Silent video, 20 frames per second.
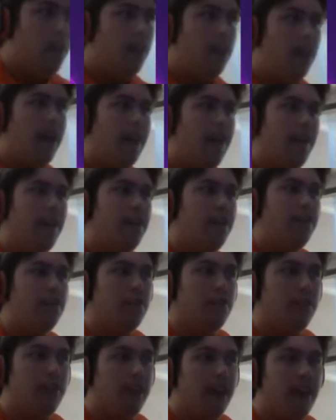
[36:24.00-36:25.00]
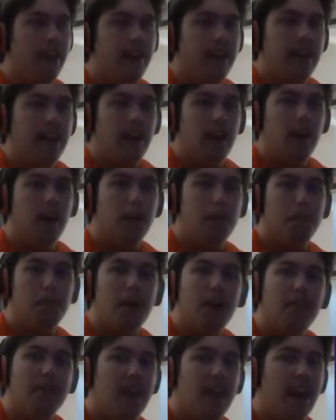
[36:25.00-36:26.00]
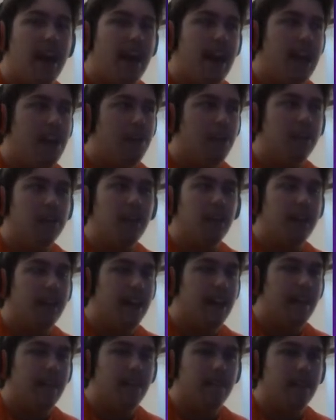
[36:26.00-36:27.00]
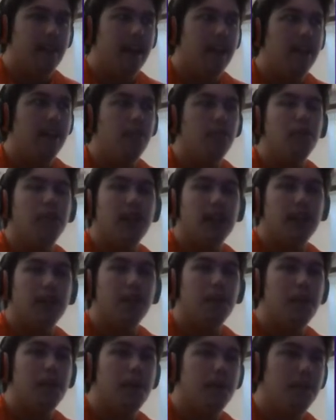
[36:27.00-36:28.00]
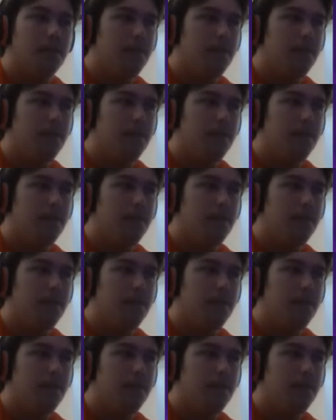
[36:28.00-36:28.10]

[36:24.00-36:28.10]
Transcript: And then you just stand right here, you press A or click it, and then you'll get the rune.